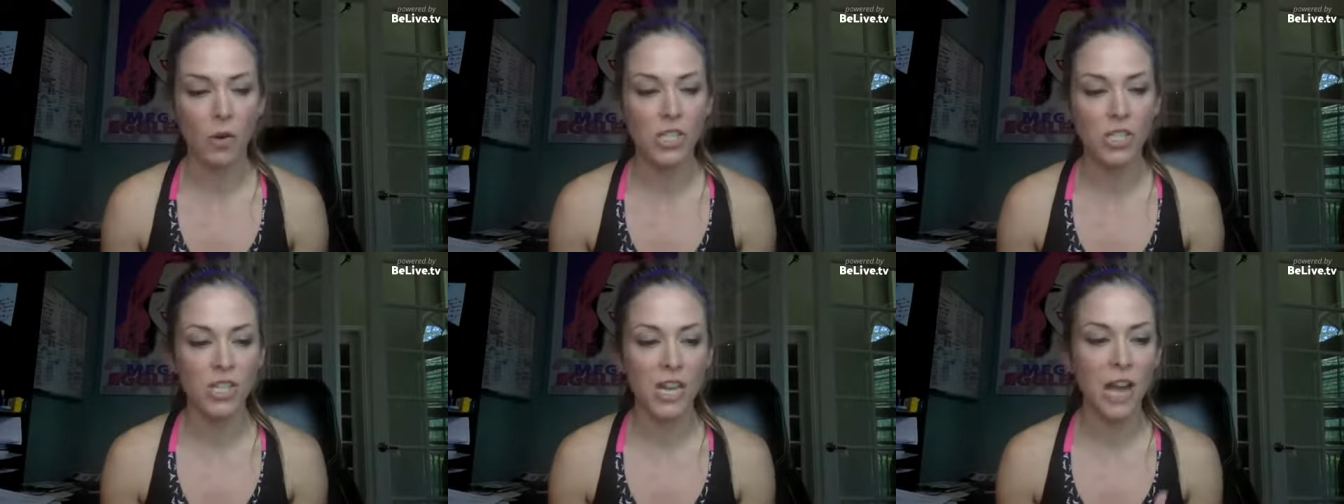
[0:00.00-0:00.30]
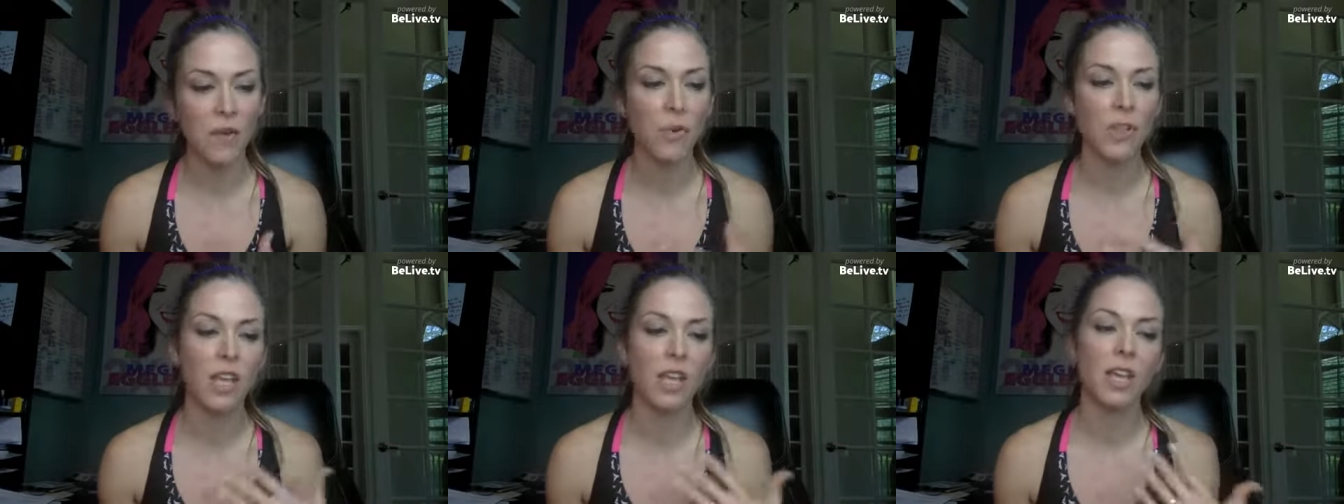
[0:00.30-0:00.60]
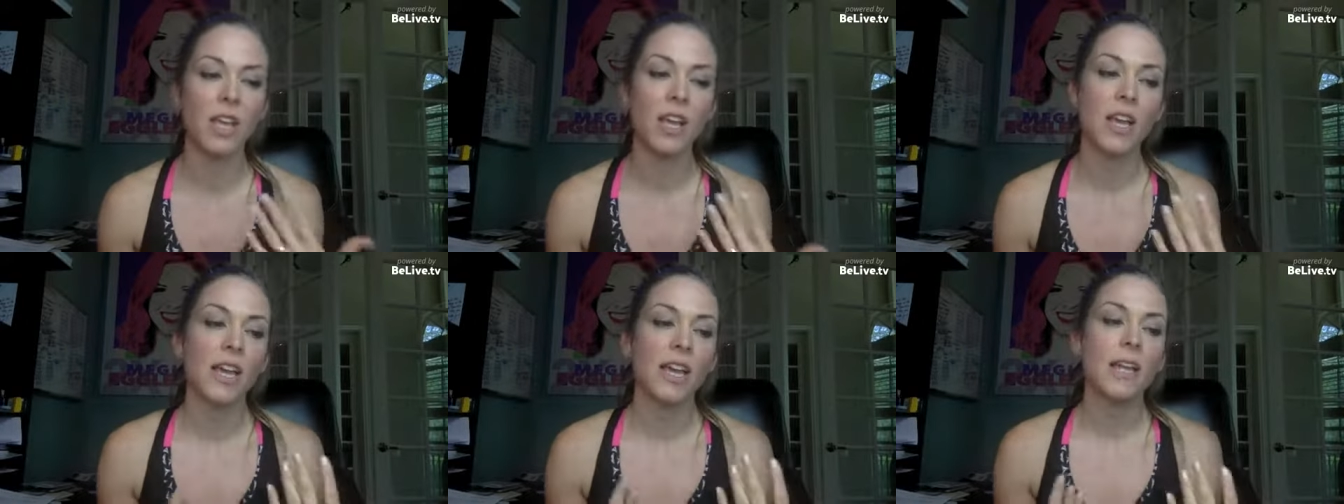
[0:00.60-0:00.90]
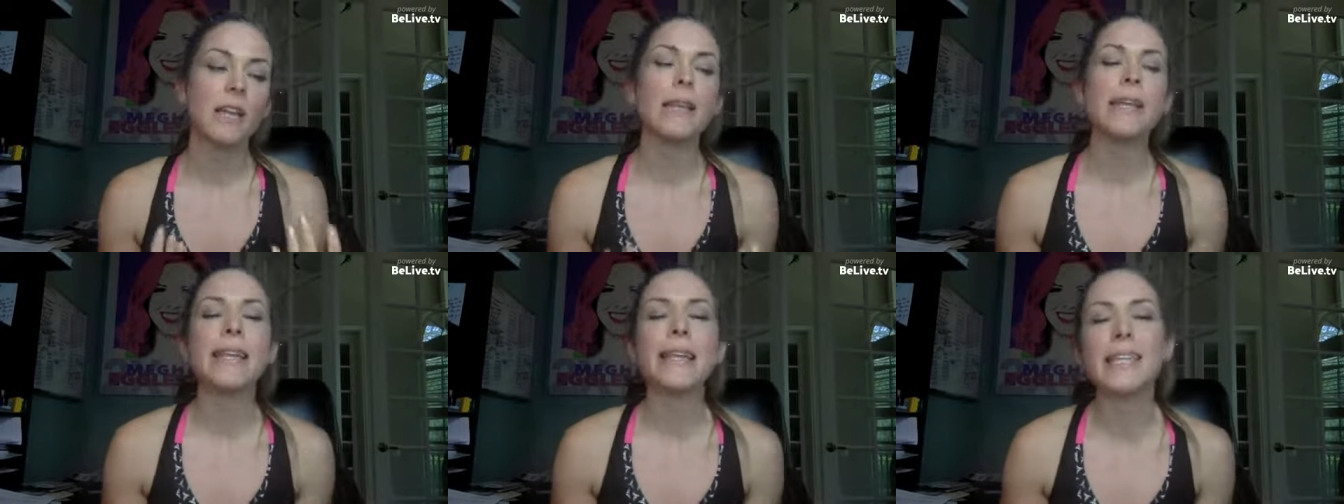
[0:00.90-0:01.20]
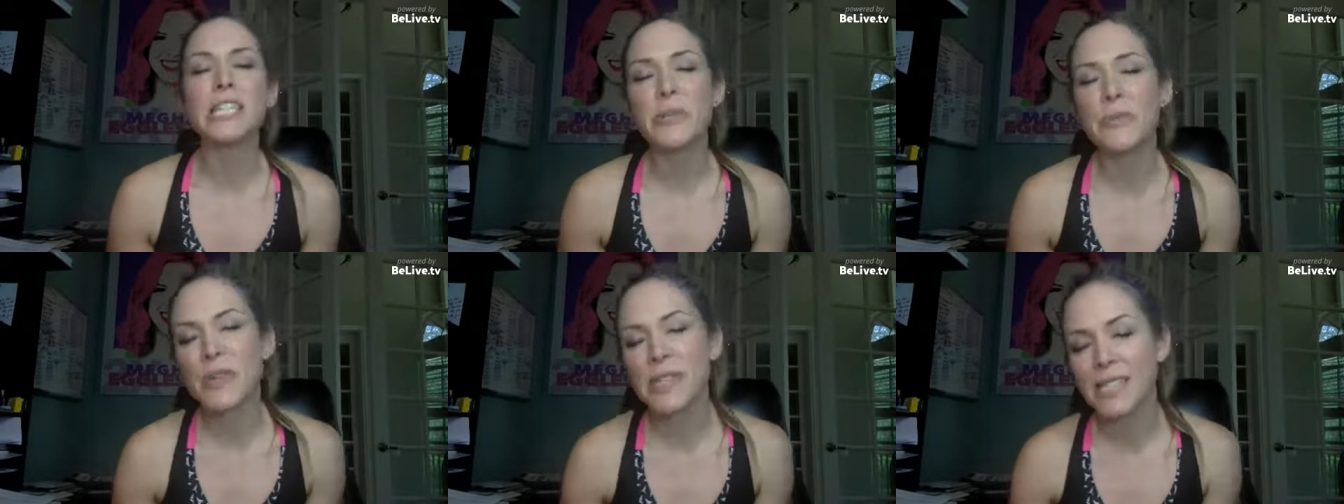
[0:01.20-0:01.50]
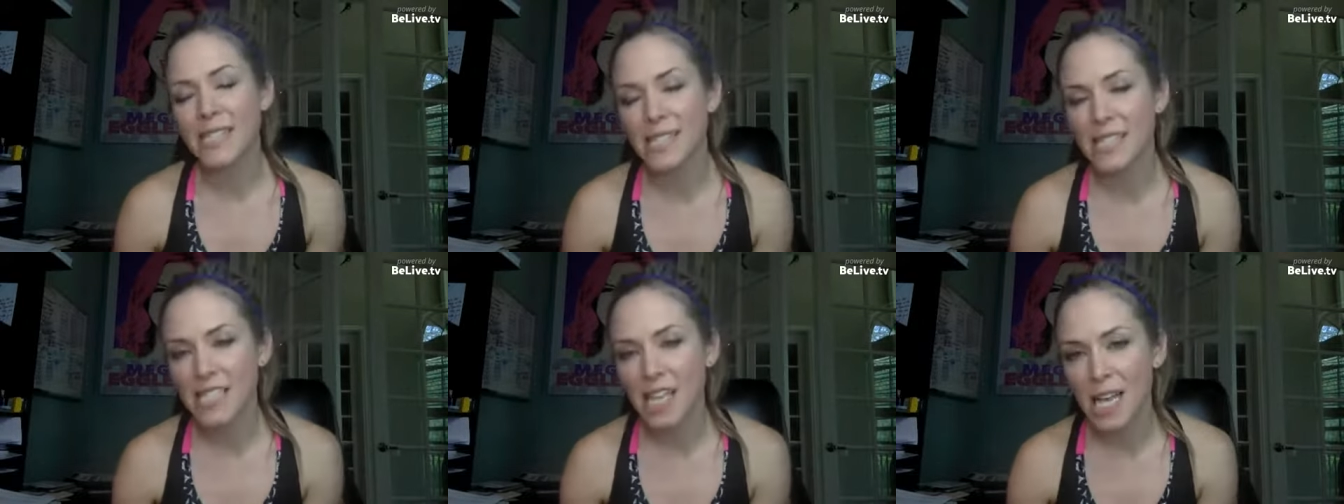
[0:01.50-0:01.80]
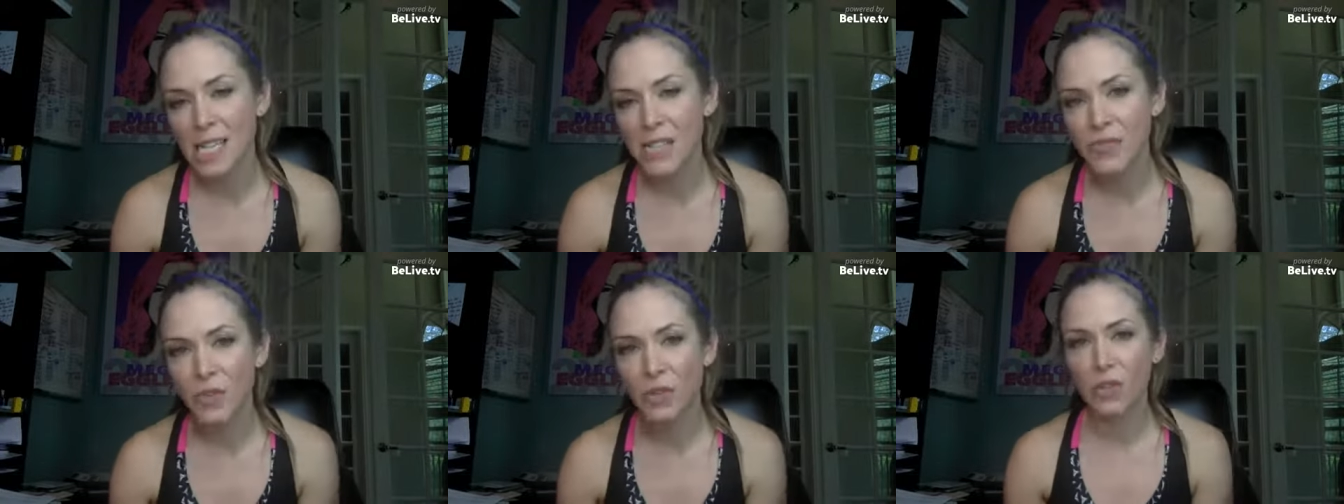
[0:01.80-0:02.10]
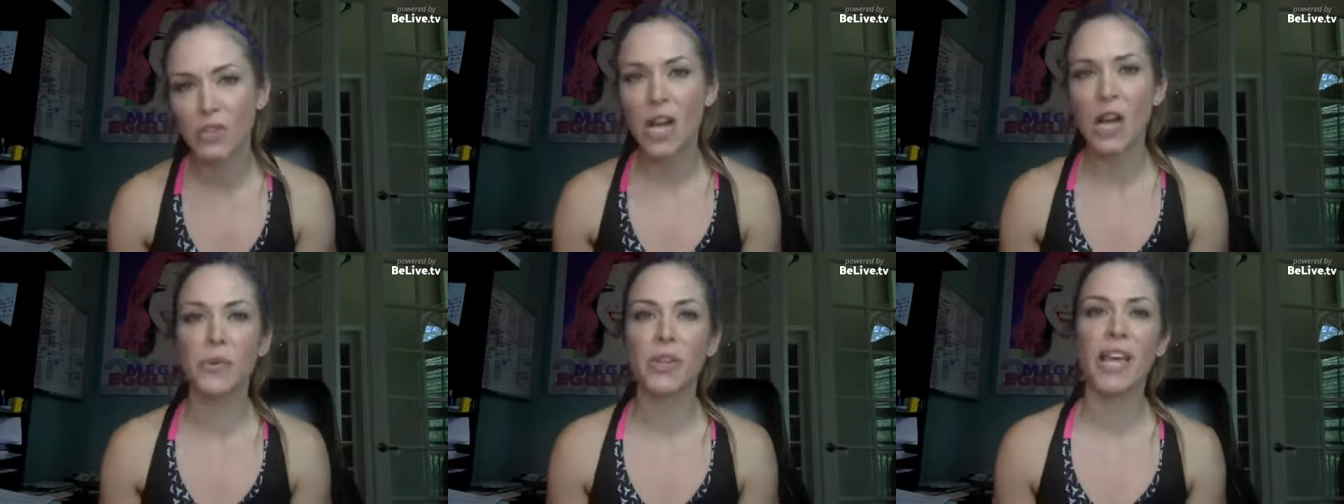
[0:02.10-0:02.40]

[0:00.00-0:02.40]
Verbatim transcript: not really needing to be successful, not really